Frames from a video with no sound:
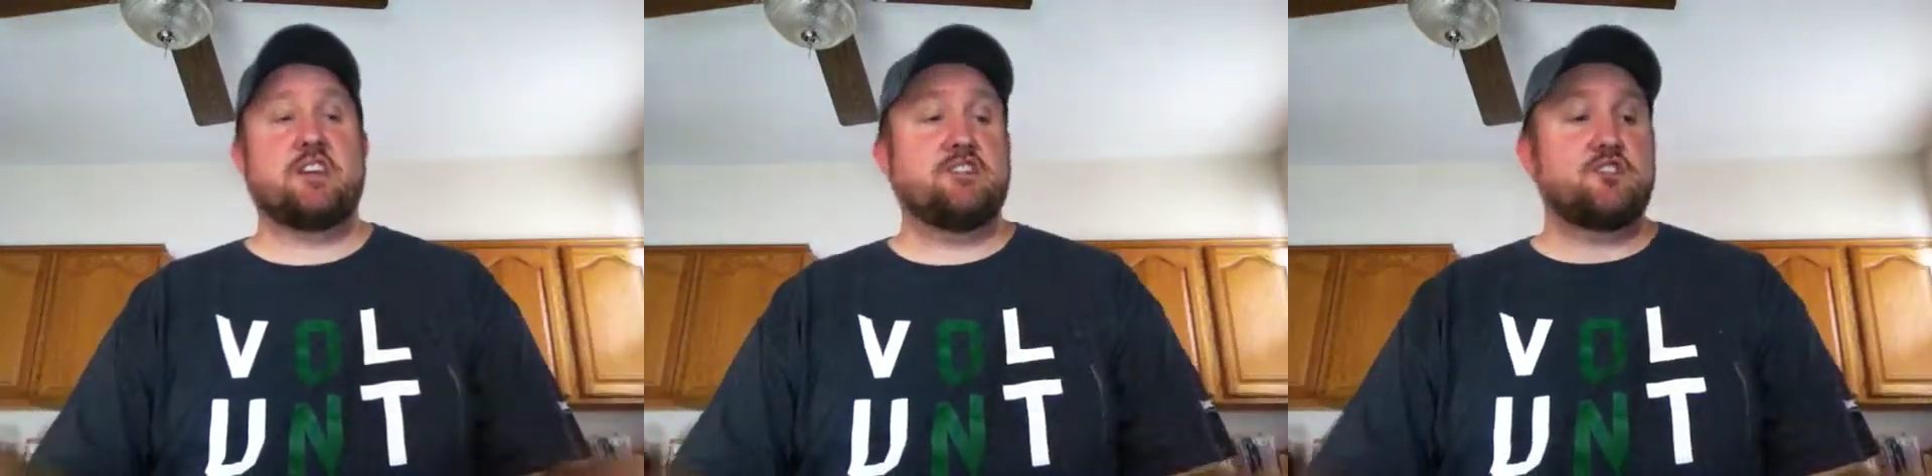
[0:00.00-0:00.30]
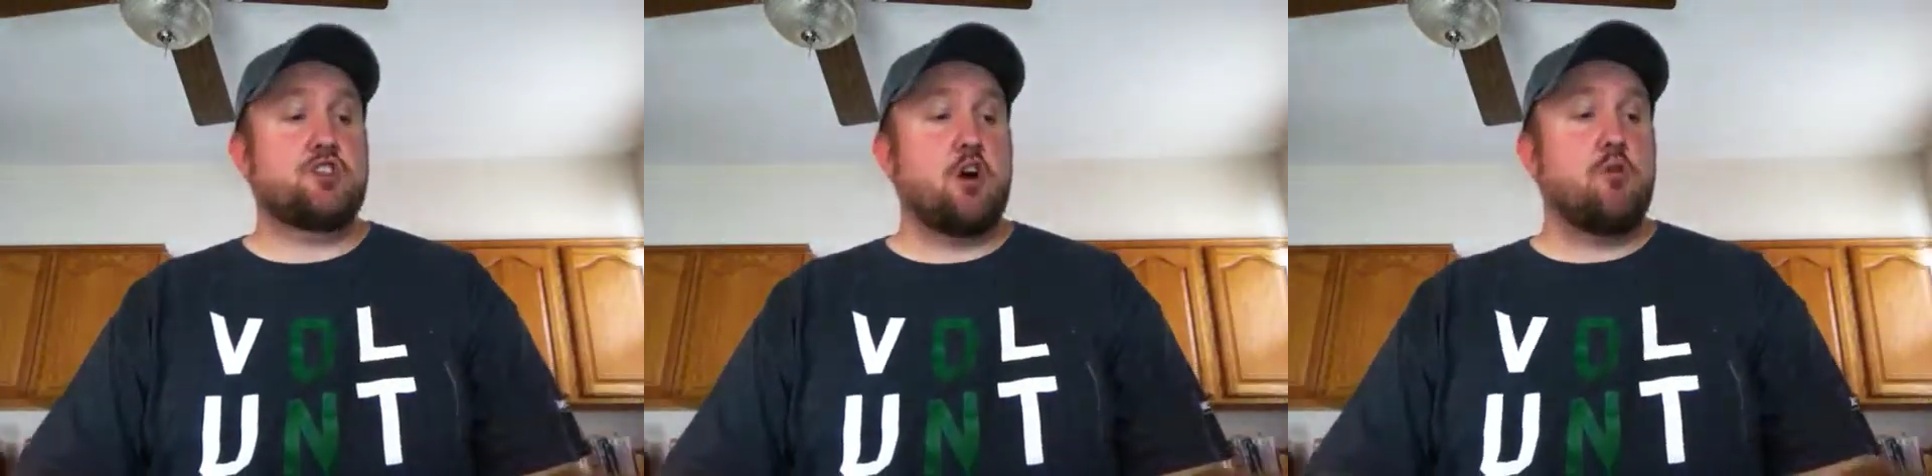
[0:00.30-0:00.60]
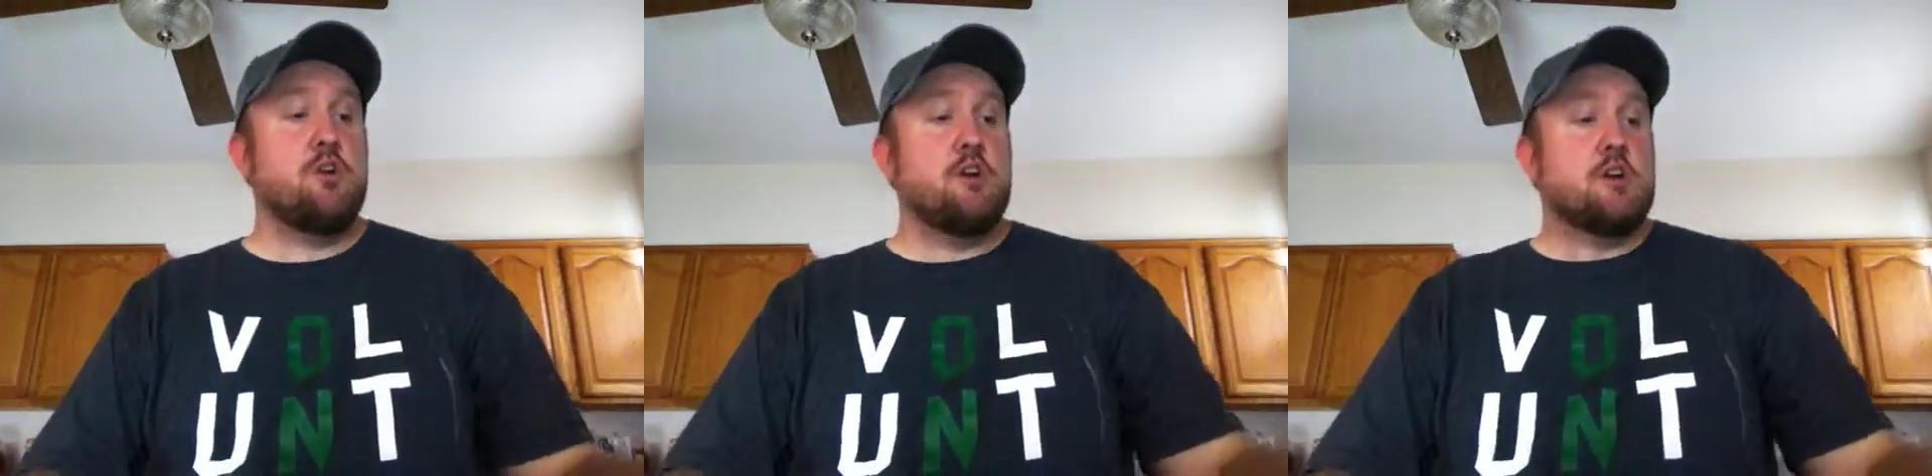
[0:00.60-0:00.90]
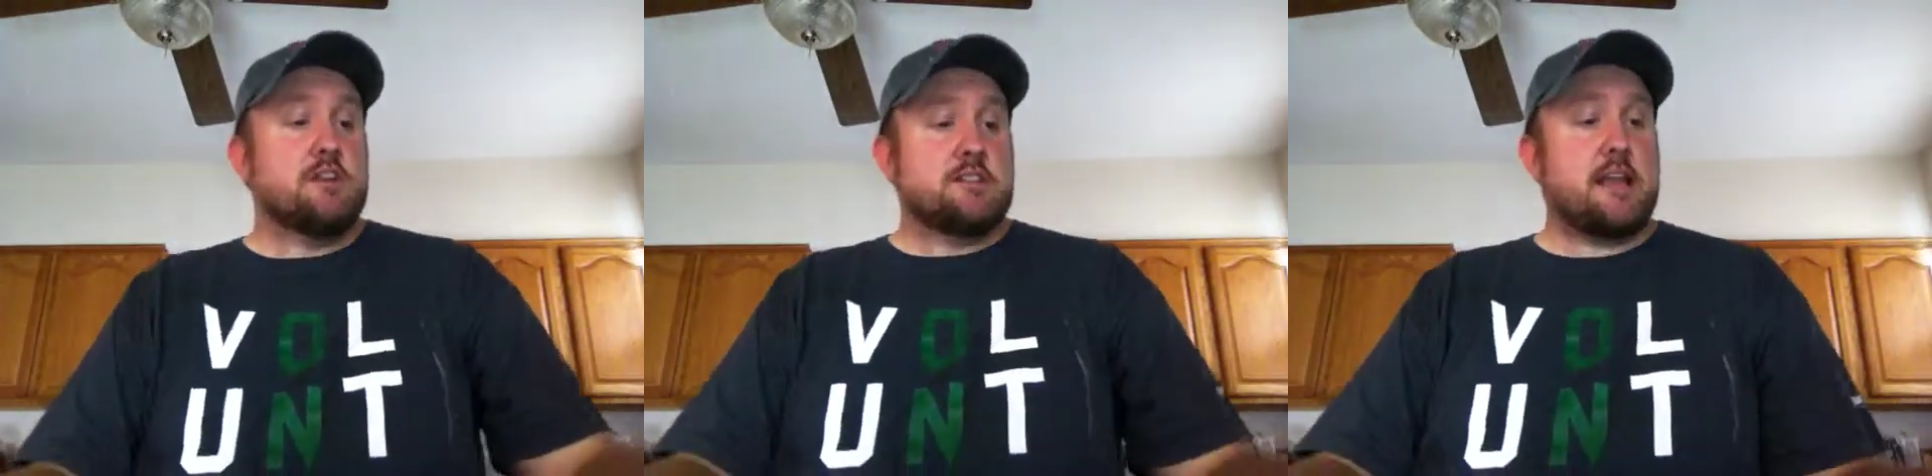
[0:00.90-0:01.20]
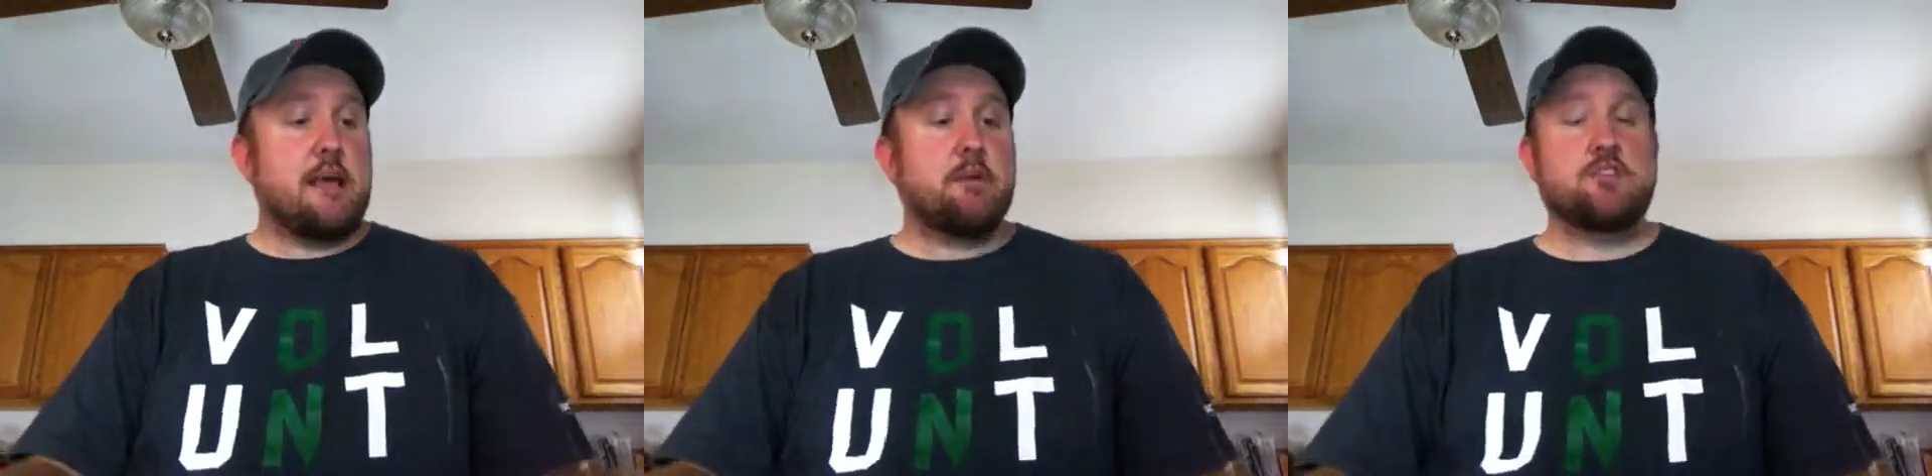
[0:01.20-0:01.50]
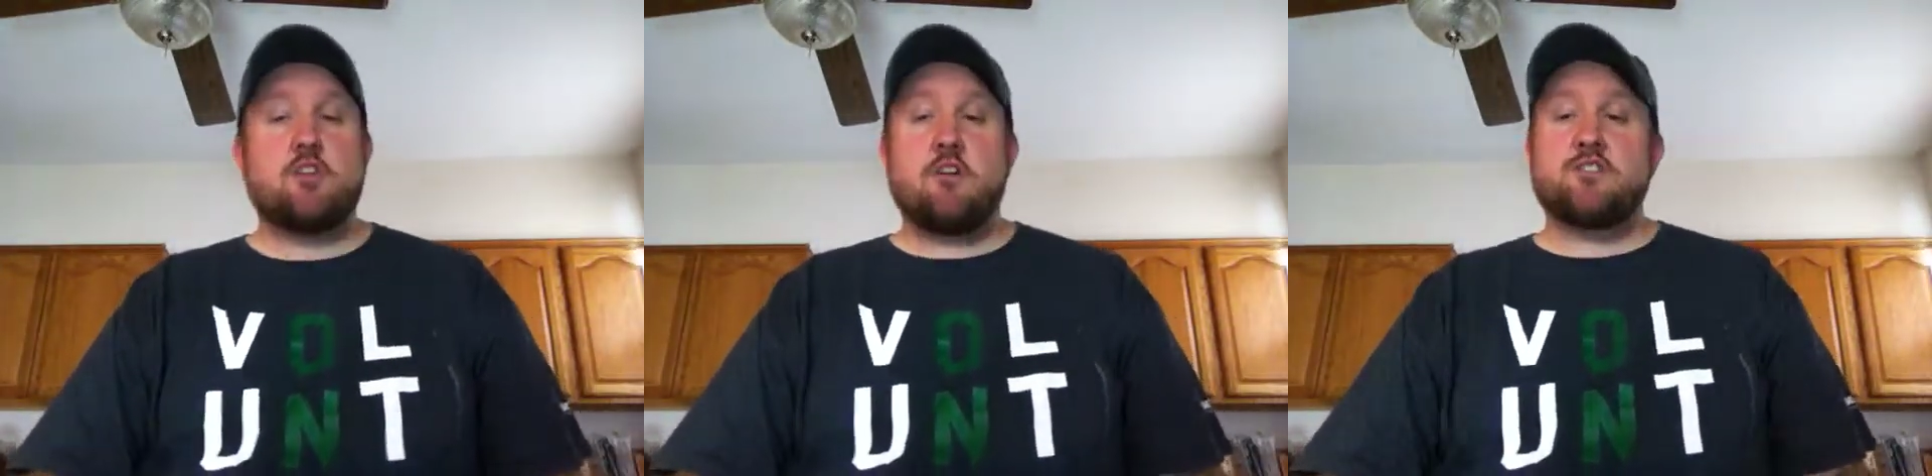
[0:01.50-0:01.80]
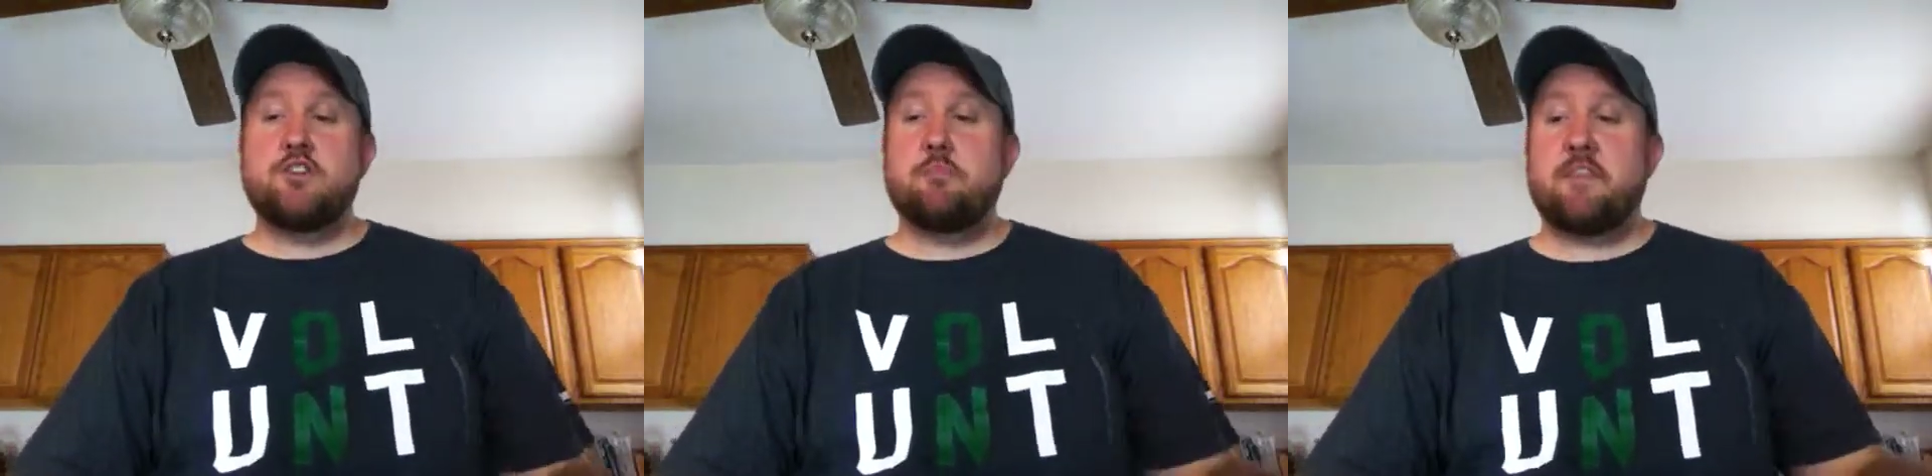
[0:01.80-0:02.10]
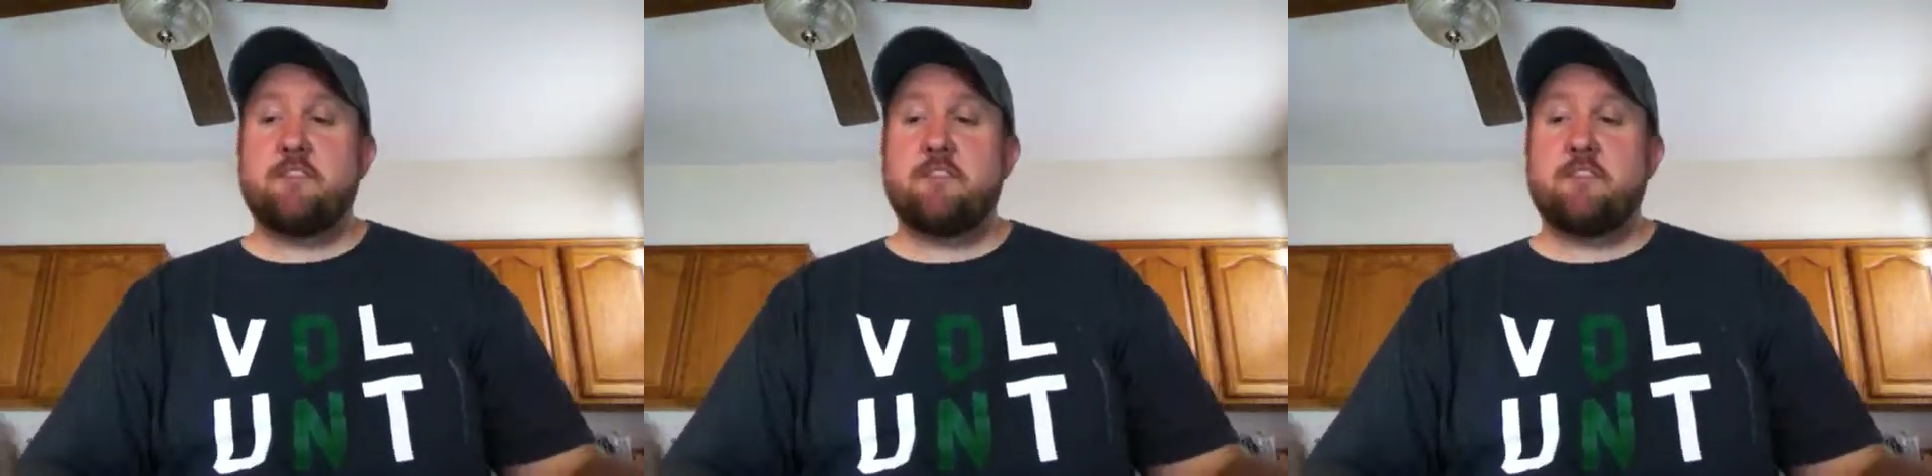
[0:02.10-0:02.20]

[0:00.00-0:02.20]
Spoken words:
And so today I'm going to talk to you about